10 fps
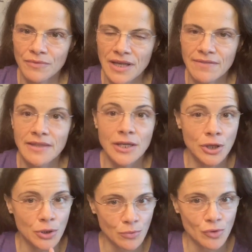that they
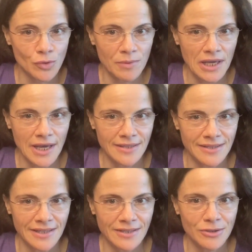used to be
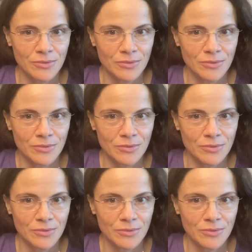at. Huh?